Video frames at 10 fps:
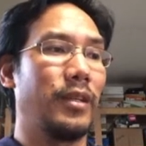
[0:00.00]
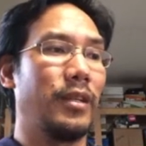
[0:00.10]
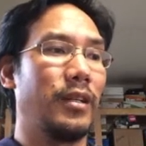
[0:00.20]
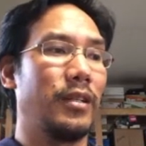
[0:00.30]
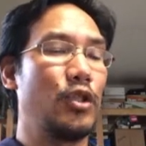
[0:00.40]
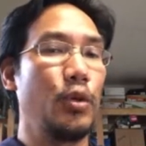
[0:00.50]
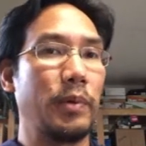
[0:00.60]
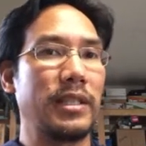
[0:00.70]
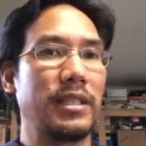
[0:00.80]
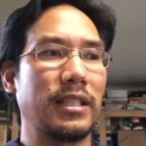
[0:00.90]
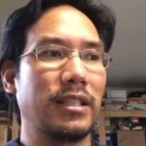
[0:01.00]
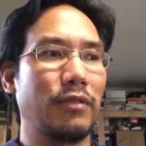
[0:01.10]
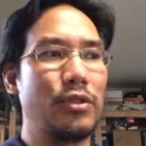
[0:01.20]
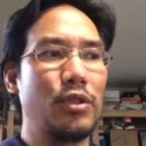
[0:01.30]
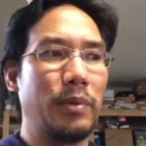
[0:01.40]
super distinctive or
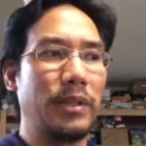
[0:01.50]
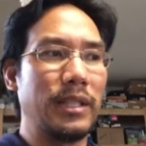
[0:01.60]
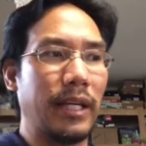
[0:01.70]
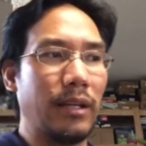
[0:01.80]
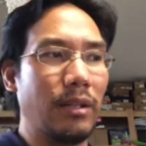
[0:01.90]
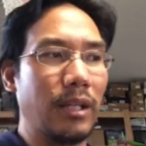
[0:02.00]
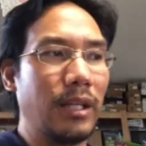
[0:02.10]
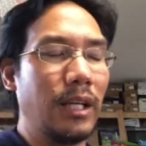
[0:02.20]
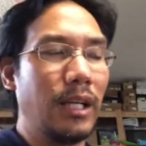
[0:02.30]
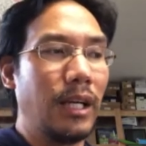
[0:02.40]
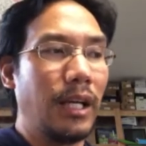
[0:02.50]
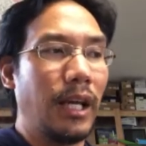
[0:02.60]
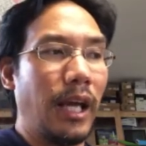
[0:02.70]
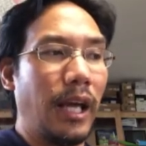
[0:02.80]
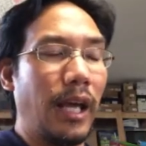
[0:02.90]
super detailed.
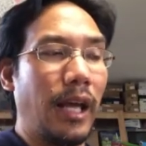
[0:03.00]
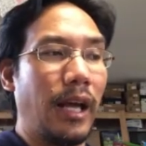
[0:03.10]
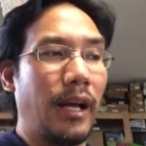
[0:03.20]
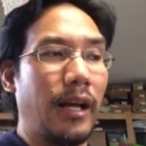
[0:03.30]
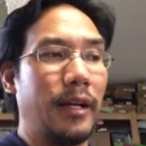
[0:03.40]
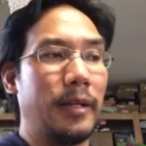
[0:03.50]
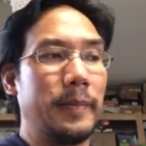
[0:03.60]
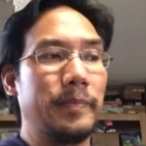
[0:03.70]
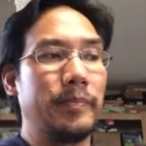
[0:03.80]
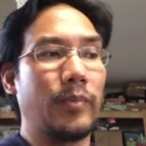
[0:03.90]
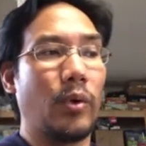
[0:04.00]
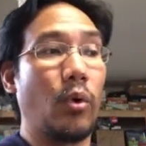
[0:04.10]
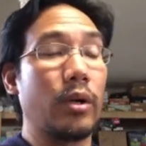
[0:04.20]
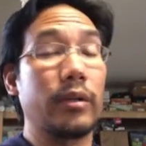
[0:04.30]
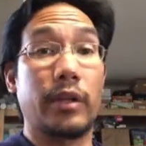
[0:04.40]

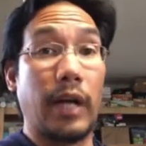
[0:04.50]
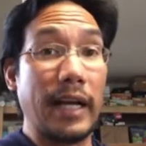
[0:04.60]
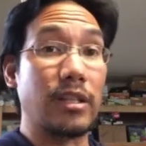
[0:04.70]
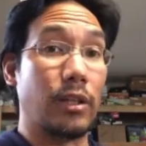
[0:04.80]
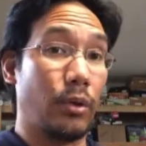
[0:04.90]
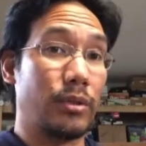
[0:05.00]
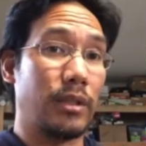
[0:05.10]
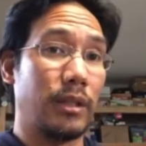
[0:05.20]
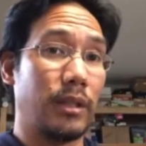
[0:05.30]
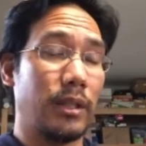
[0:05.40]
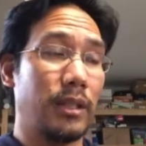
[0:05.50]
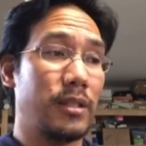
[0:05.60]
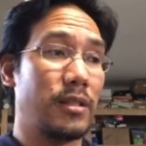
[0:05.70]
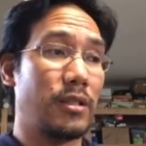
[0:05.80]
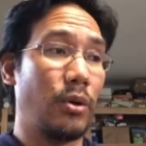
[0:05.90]
Or their eyes are closed.
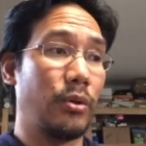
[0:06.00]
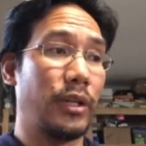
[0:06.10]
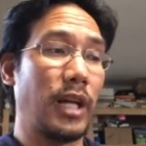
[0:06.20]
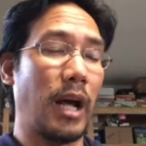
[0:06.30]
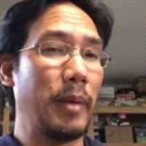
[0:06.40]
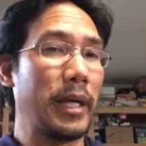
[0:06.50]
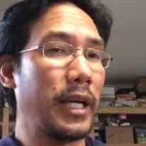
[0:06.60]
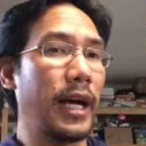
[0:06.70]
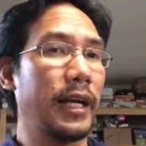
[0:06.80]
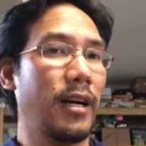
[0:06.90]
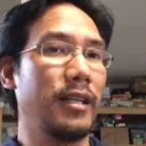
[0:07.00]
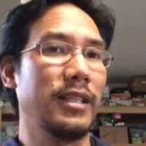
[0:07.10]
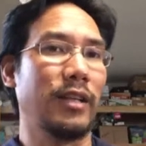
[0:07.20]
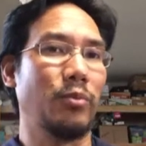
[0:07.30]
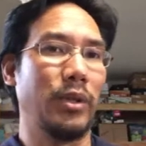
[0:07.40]
So they're not making eye
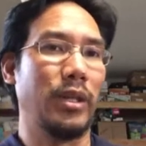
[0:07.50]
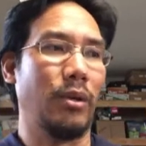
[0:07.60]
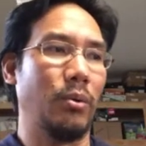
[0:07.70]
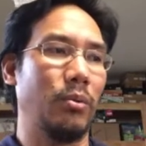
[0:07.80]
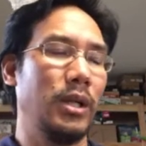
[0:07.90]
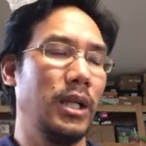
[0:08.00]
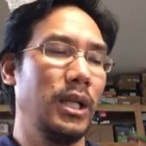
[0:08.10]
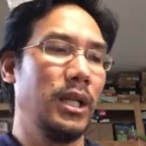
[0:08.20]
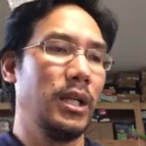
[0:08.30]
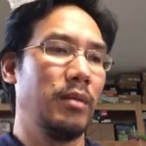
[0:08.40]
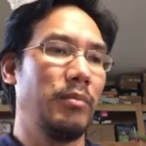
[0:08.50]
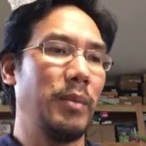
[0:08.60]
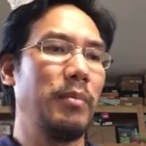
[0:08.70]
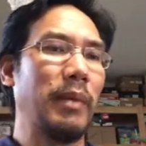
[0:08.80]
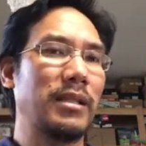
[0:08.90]
contact with you. Maybe
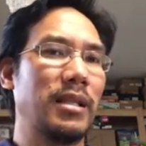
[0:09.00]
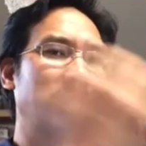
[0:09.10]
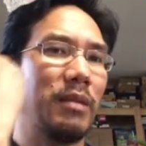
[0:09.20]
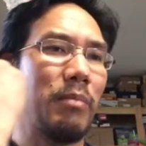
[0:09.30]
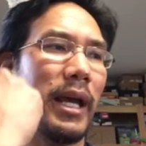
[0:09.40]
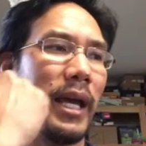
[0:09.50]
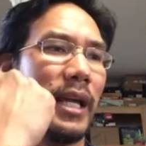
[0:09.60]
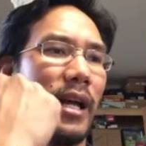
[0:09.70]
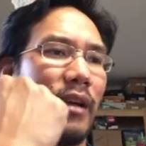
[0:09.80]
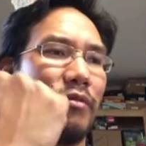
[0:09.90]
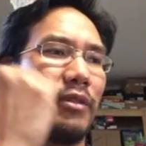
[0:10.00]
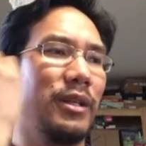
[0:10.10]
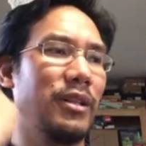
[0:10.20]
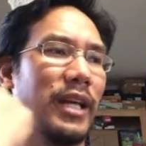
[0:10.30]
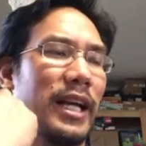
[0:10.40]
mentally in my head, I feel
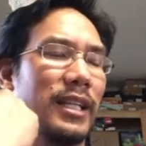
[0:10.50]
that